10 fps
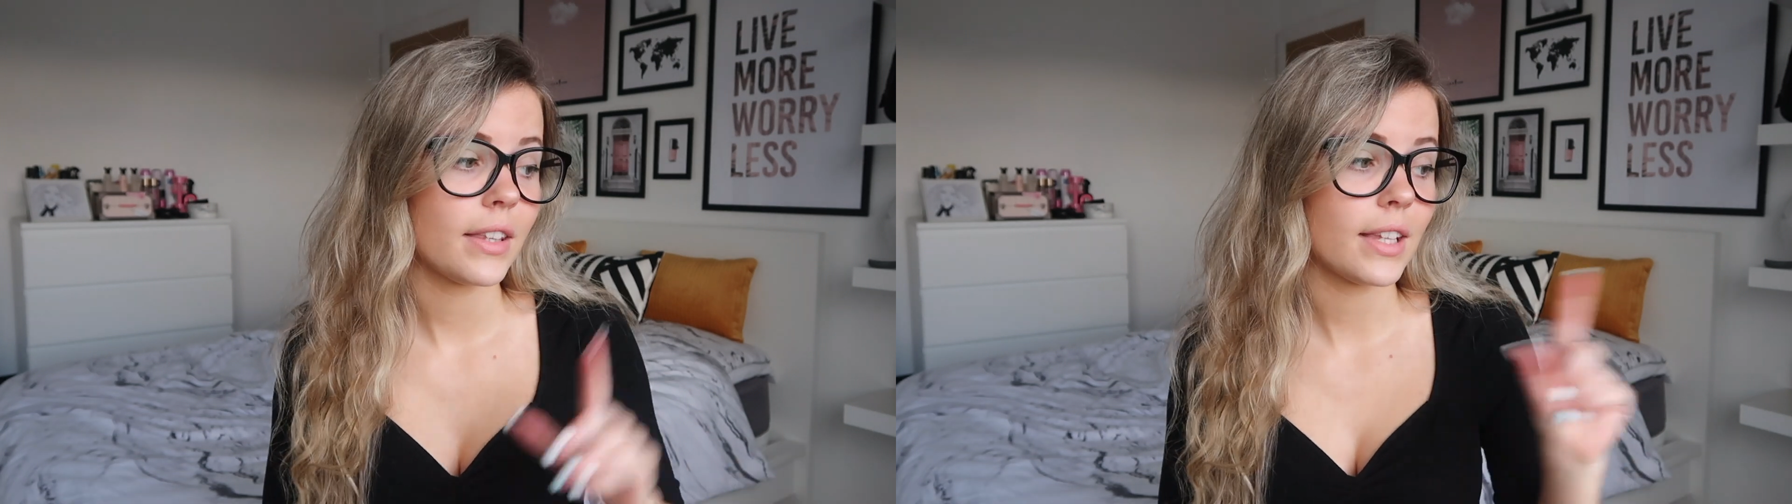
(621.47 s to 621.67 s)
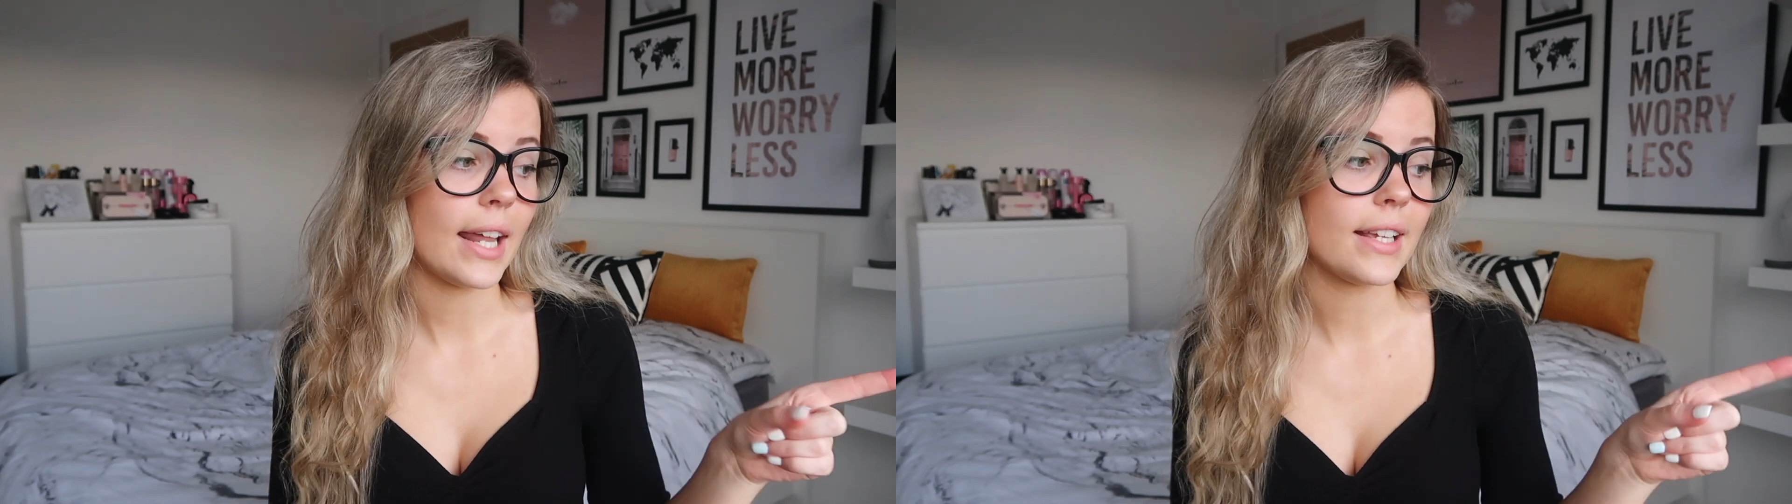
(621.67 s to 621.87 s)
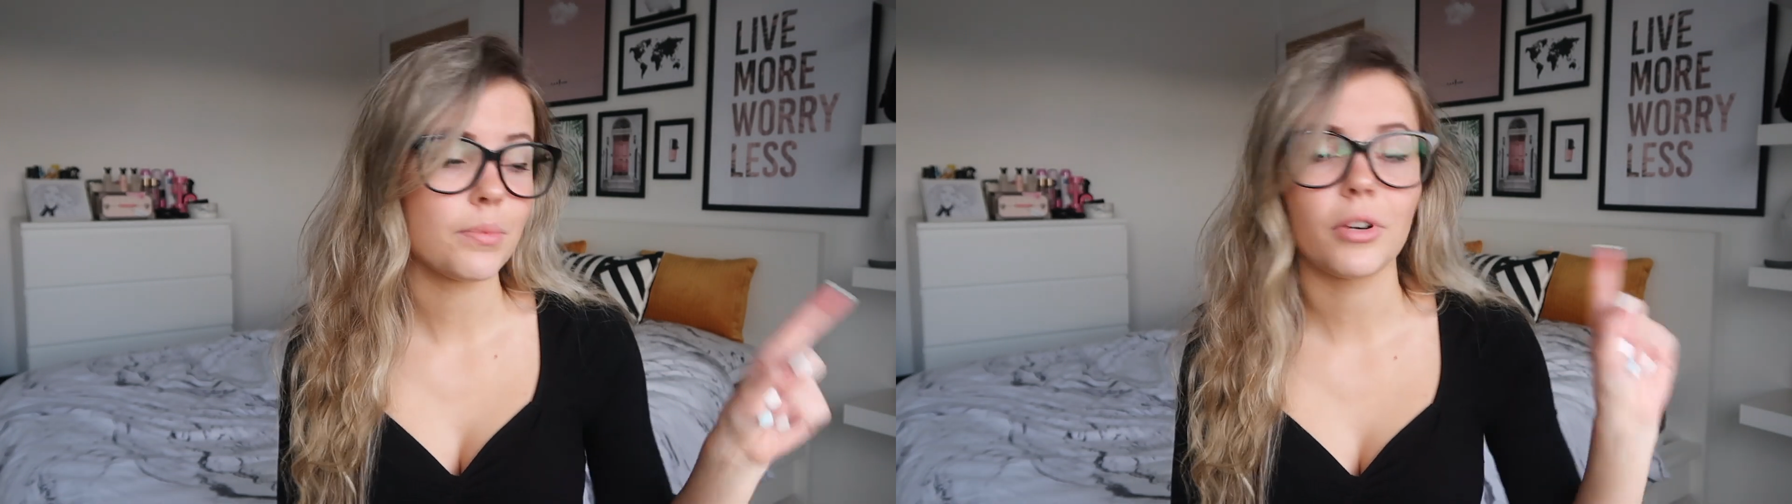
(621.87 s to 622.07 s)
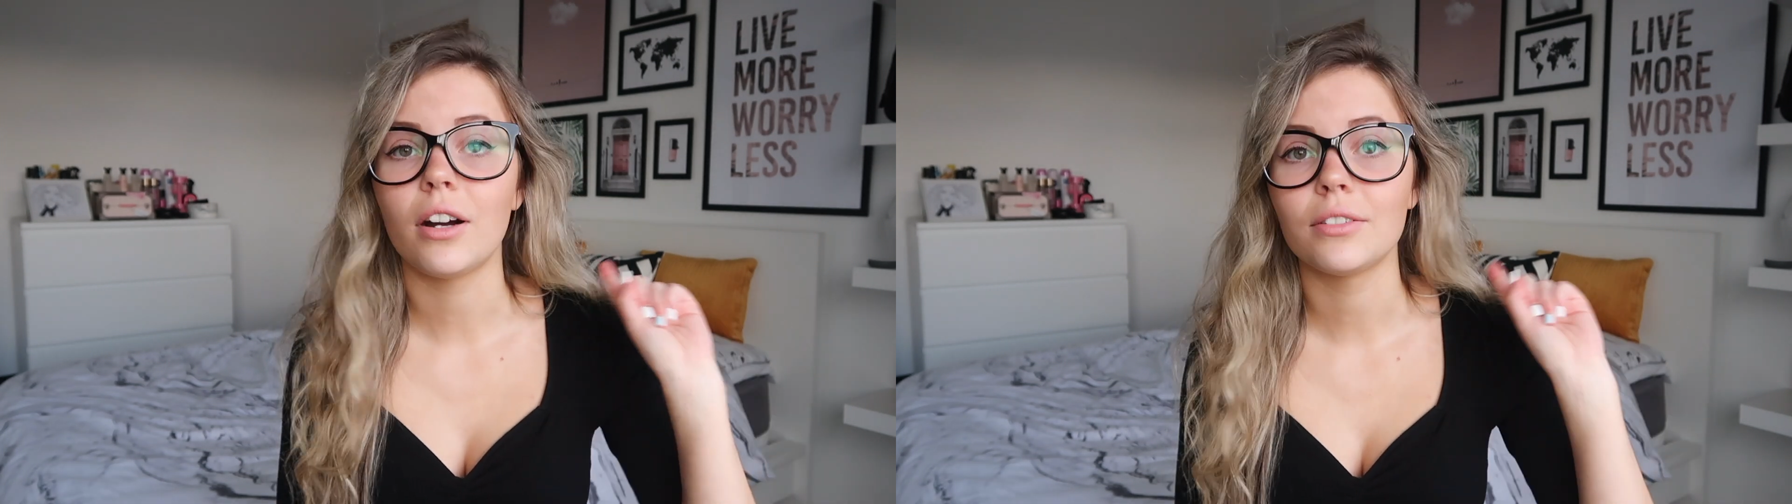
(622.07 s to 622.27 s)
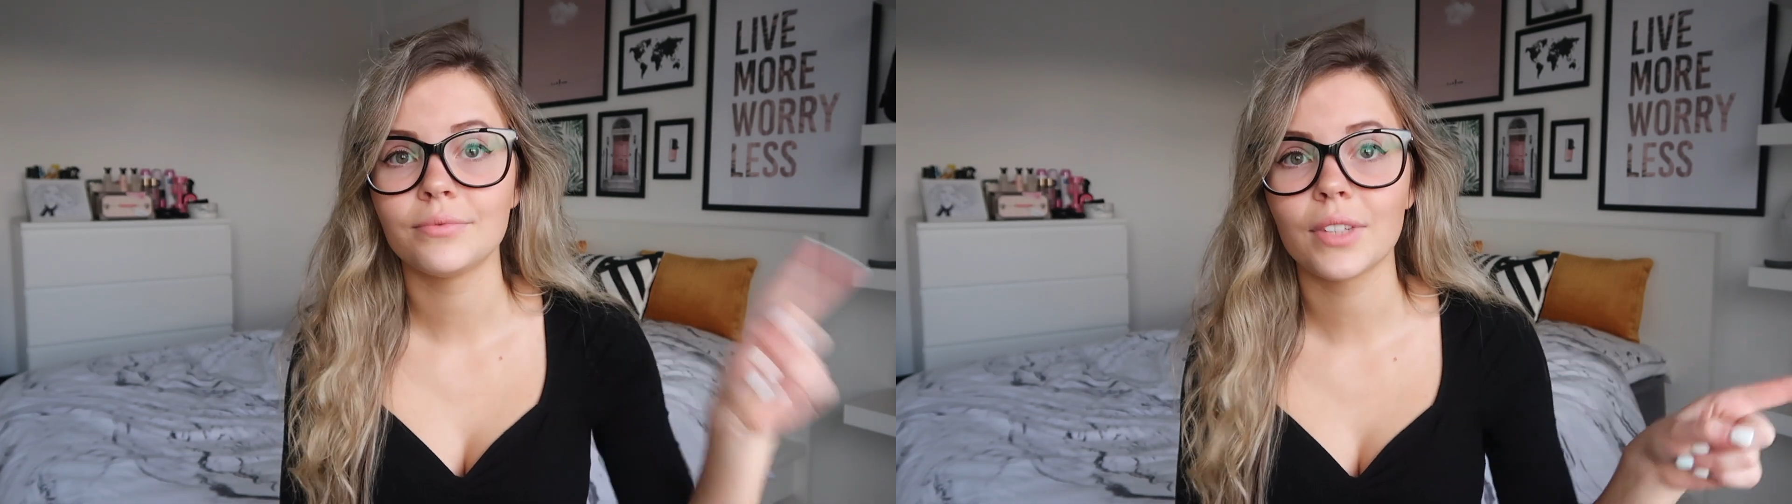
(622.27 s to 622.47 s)
the lace
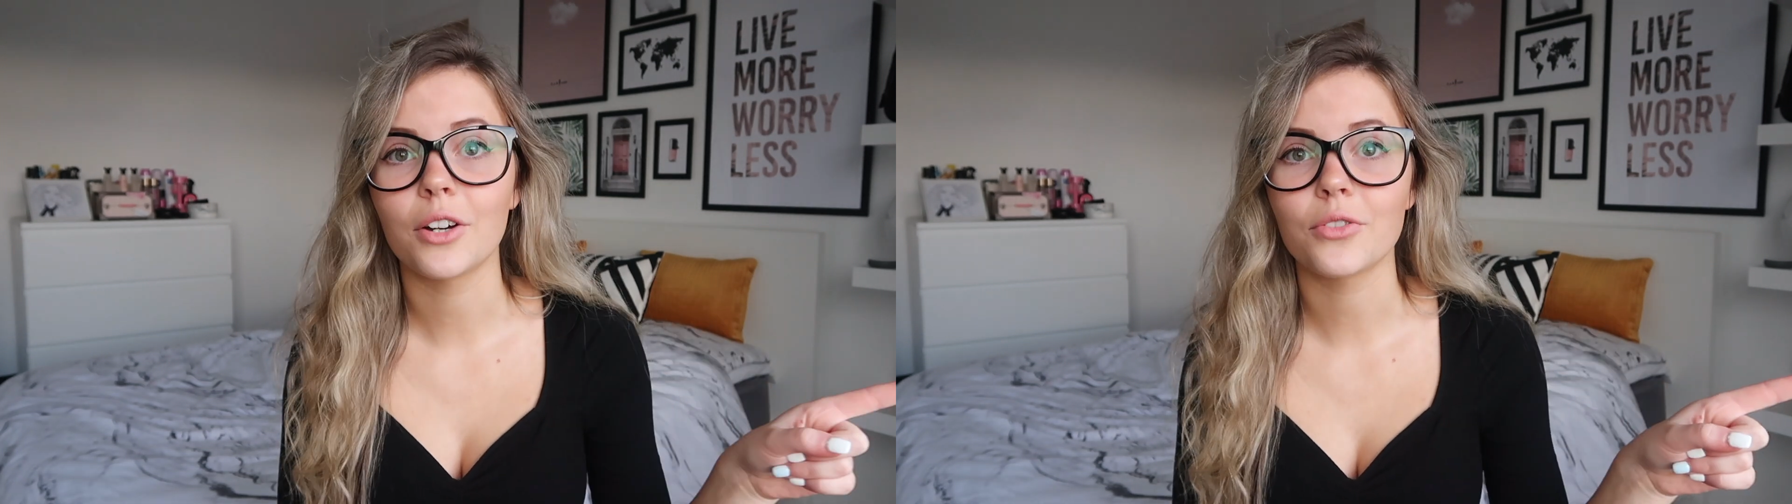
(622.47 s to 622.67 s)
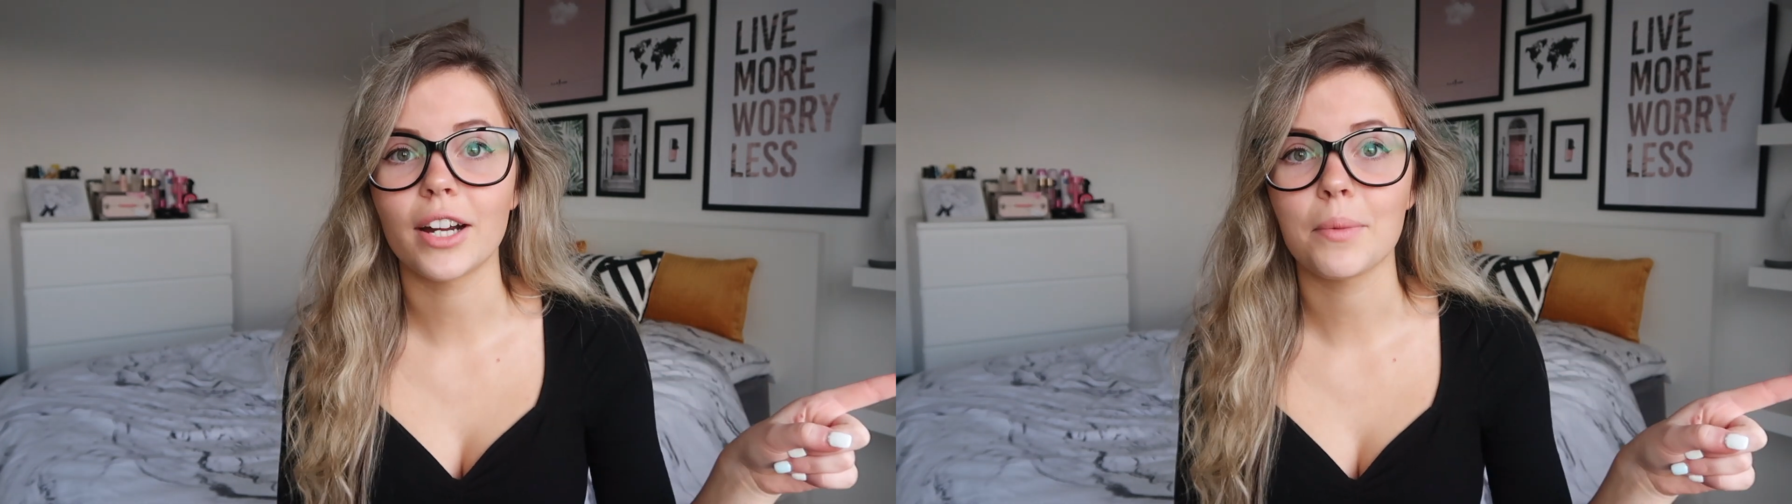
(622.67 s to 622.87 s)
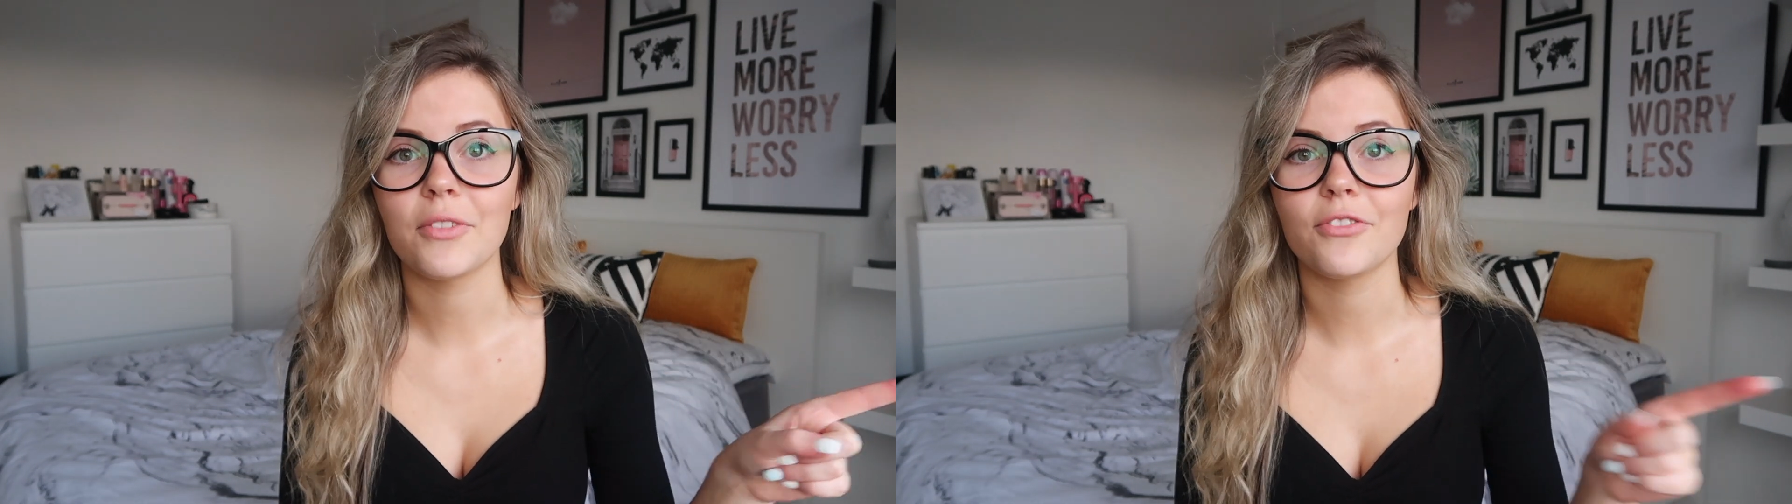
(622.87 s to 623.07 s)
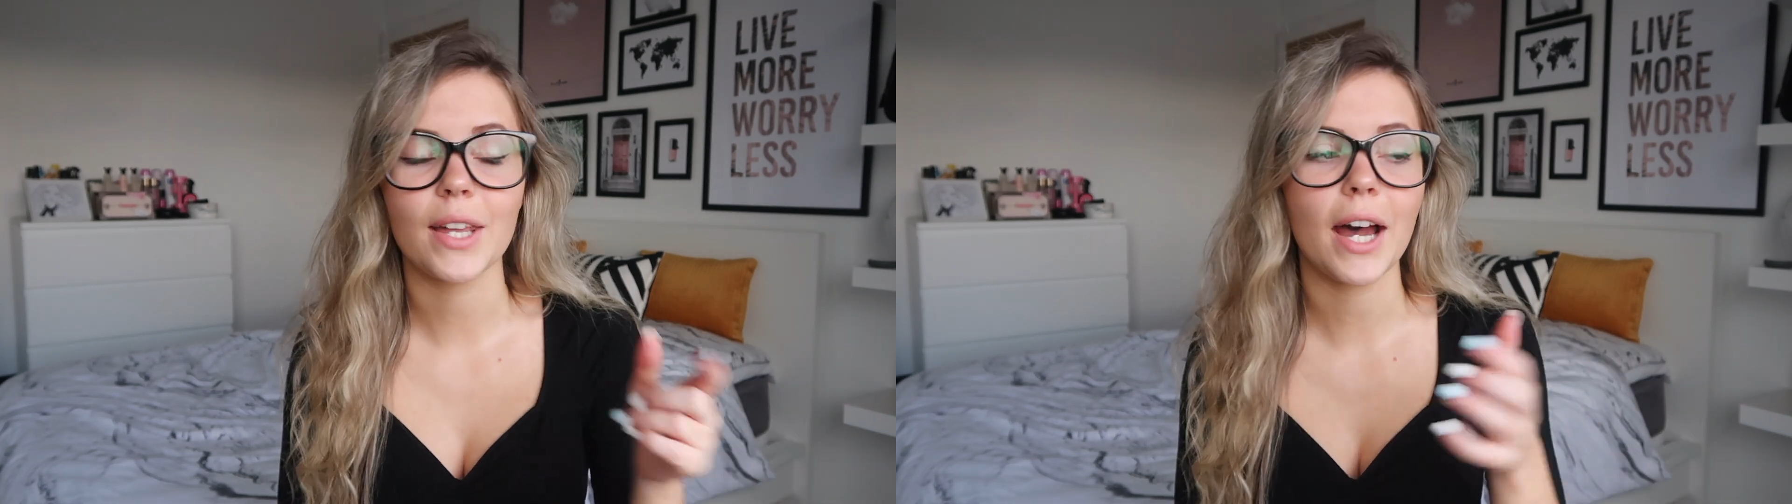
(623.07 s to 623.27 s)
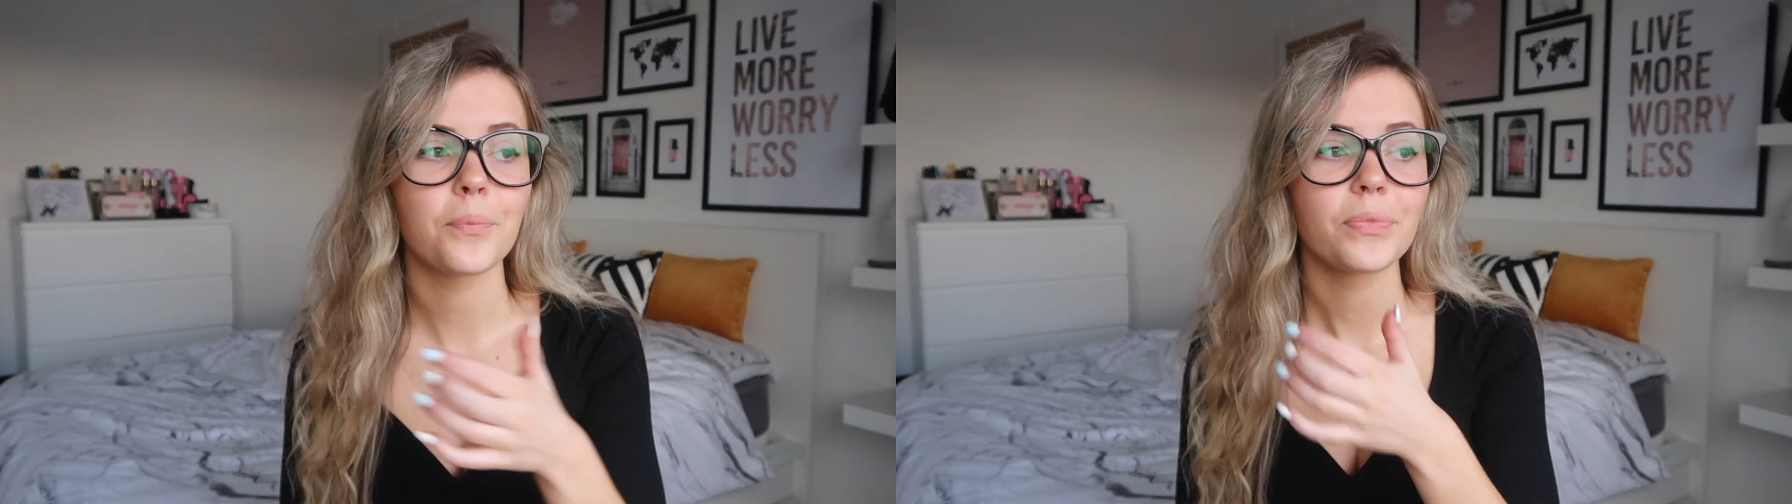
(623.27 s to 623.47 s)
bra I would recommend for
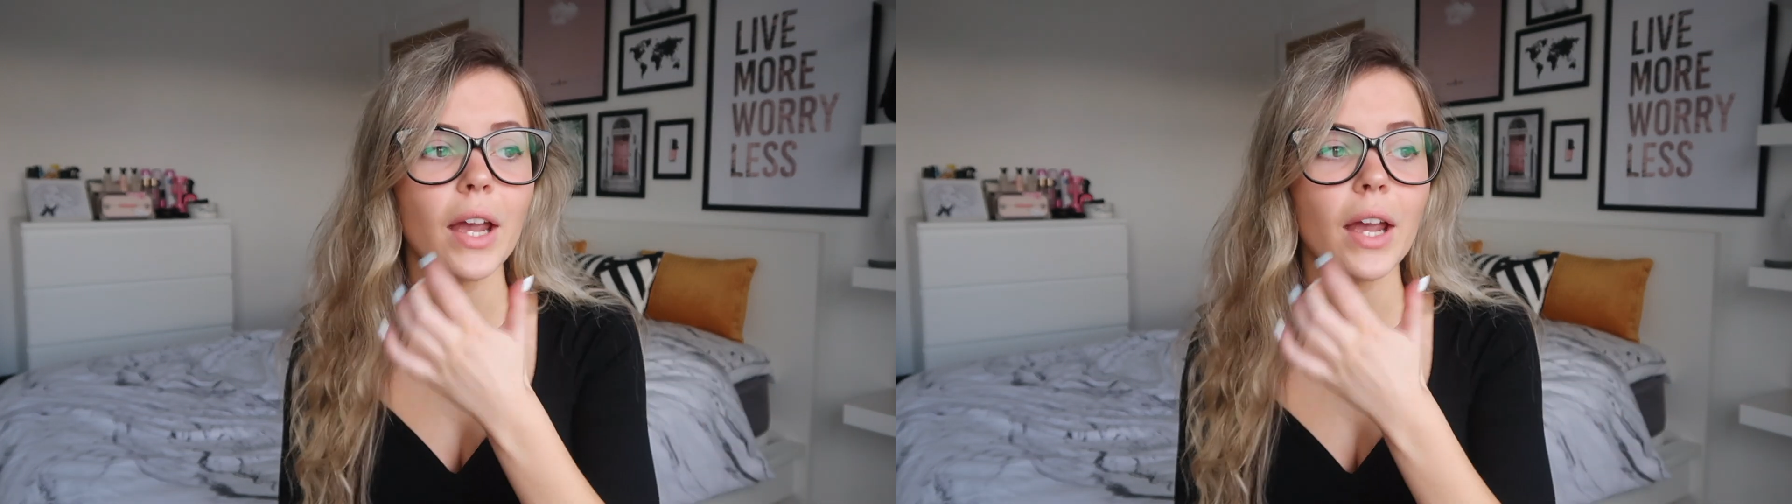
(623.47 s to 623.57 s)
that.